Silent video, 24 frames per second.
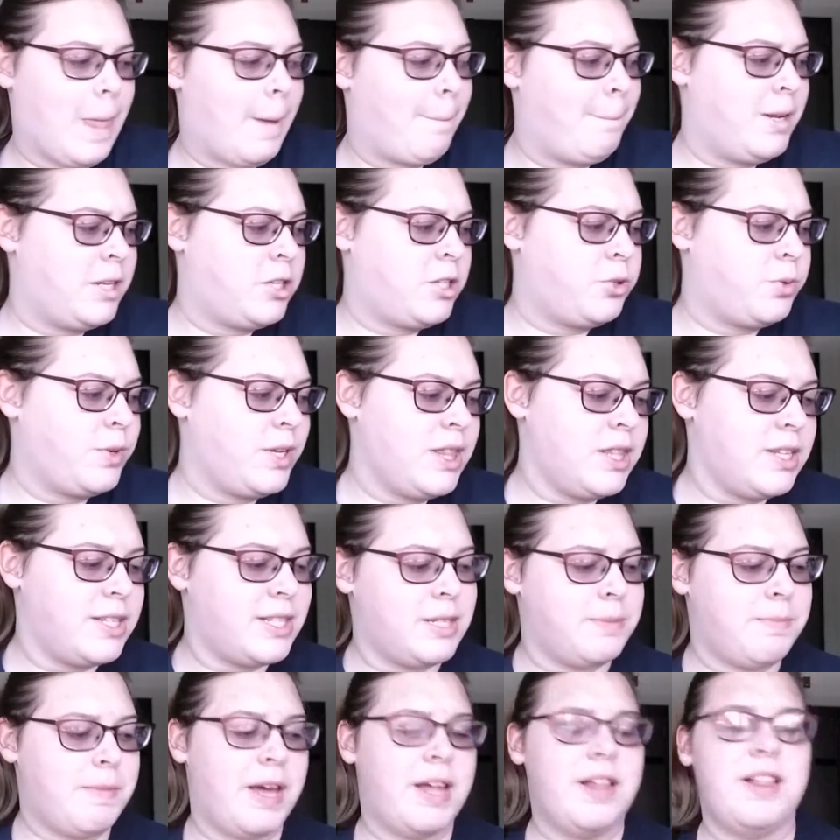Between the
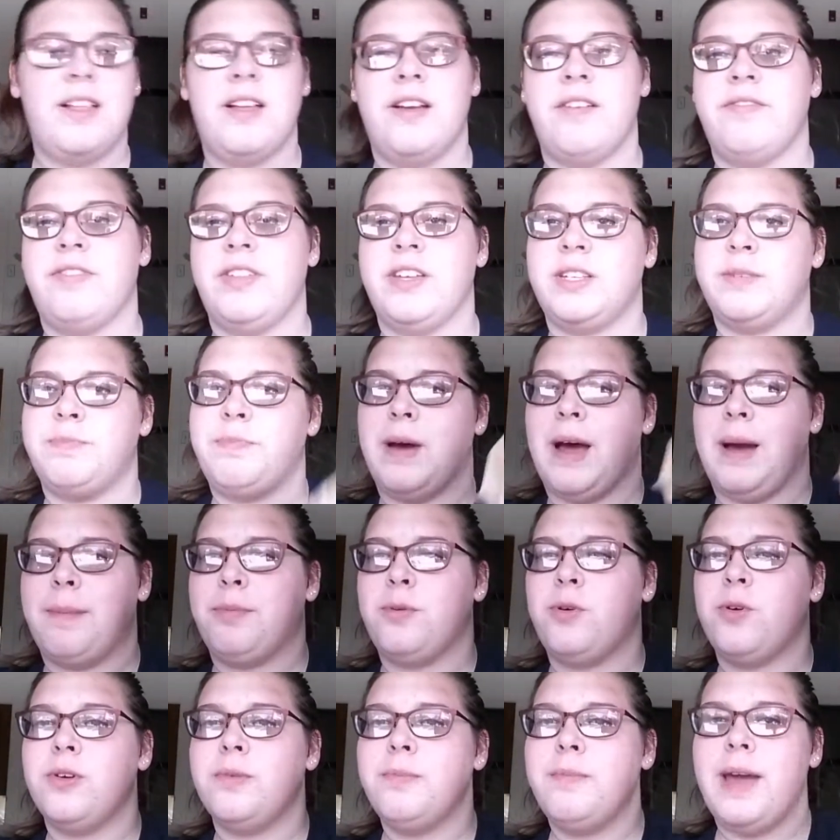smell of this
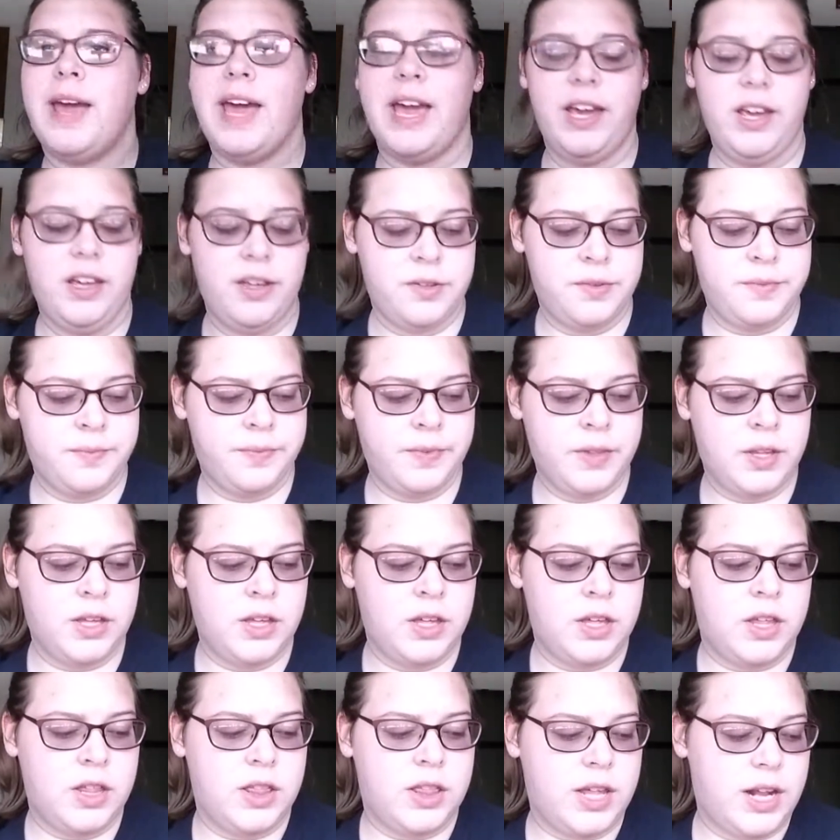popcorn bag
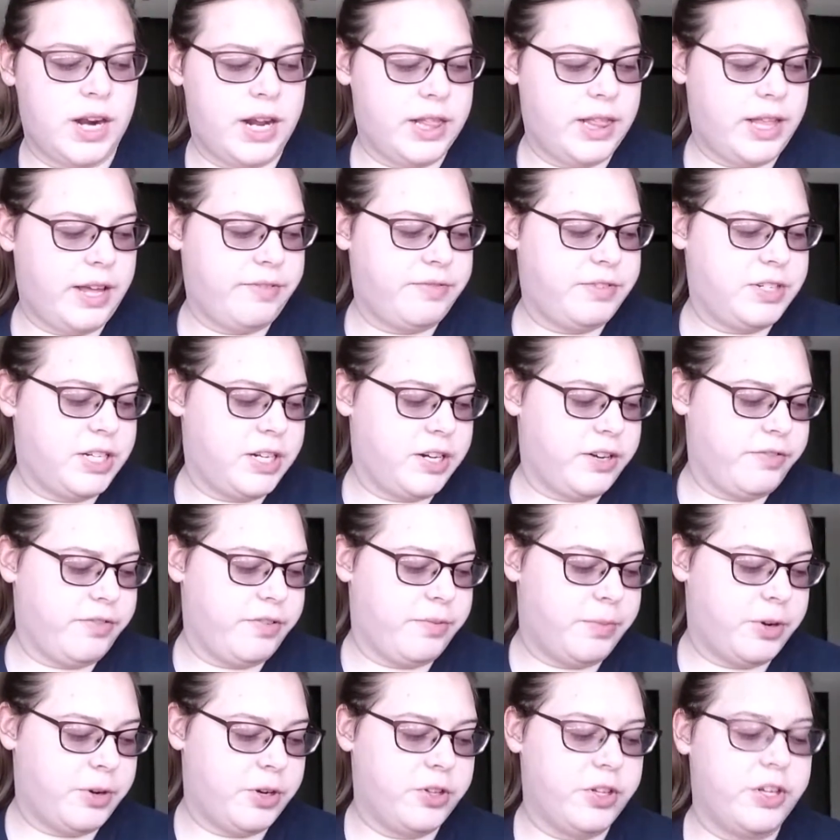that I left here
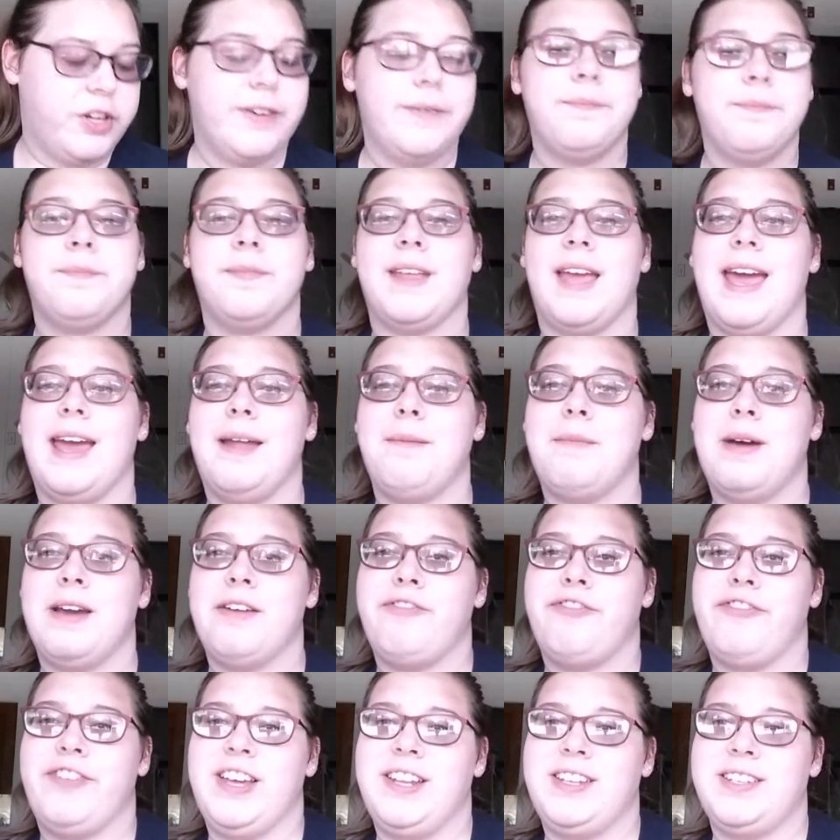from earlier and my
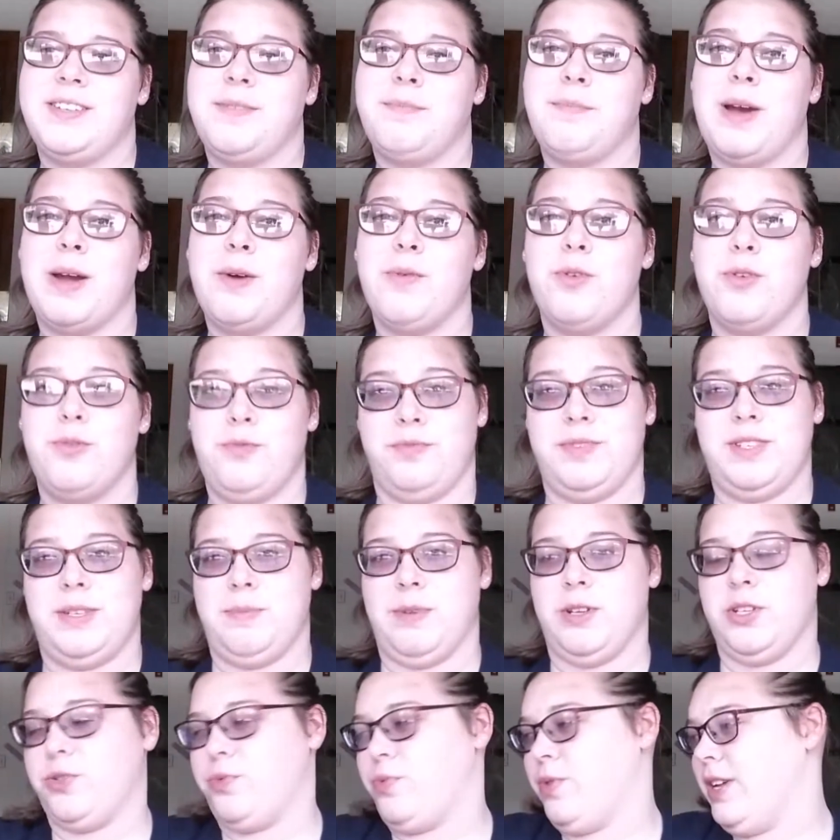feet, my room
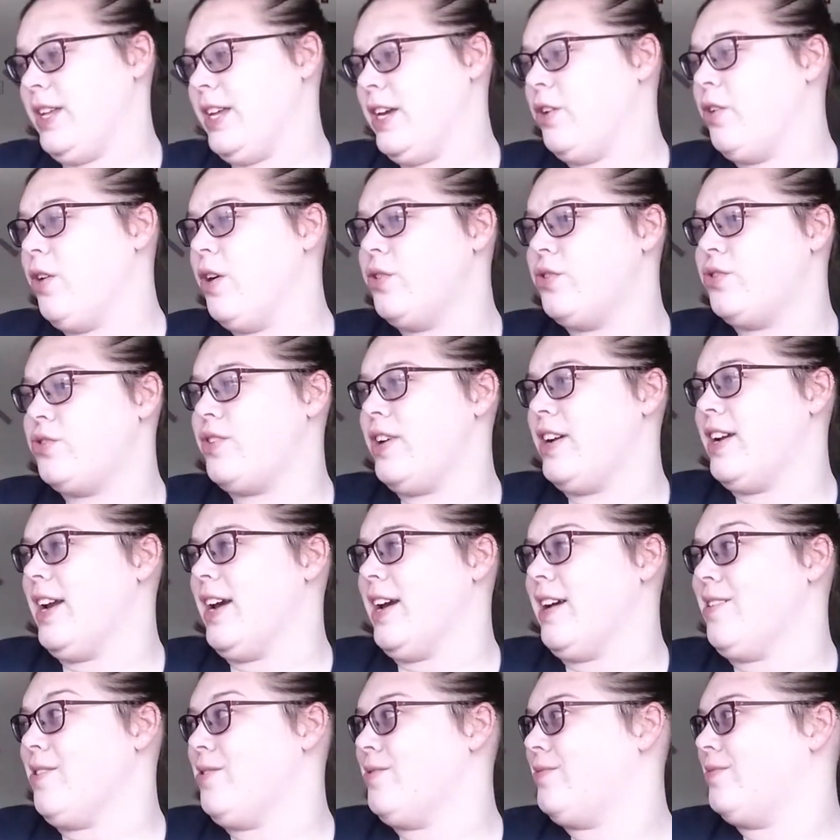smells really gross right
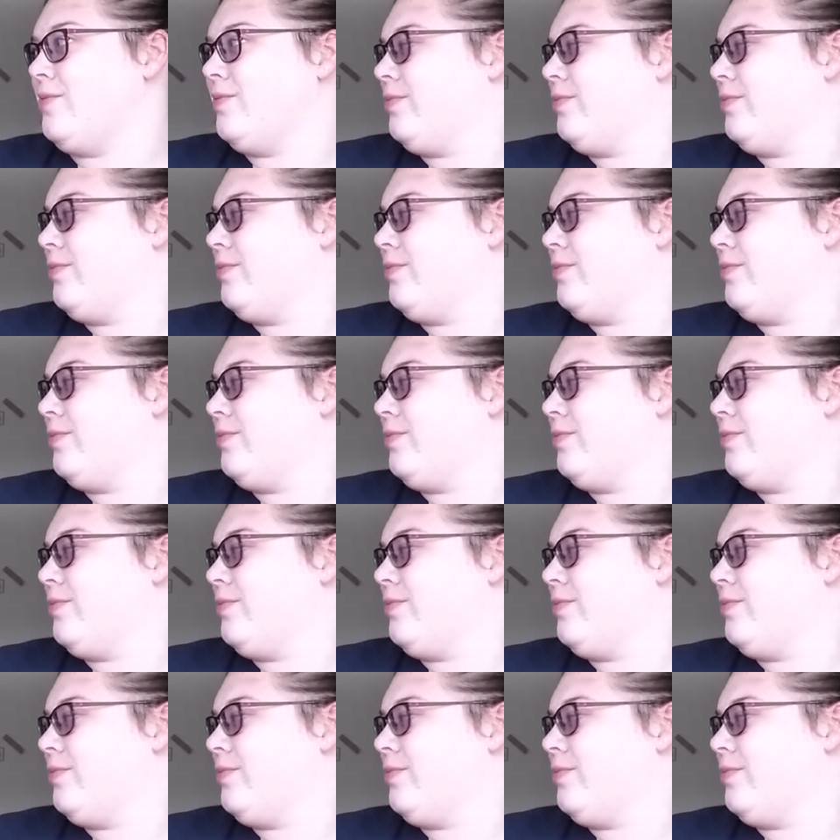now.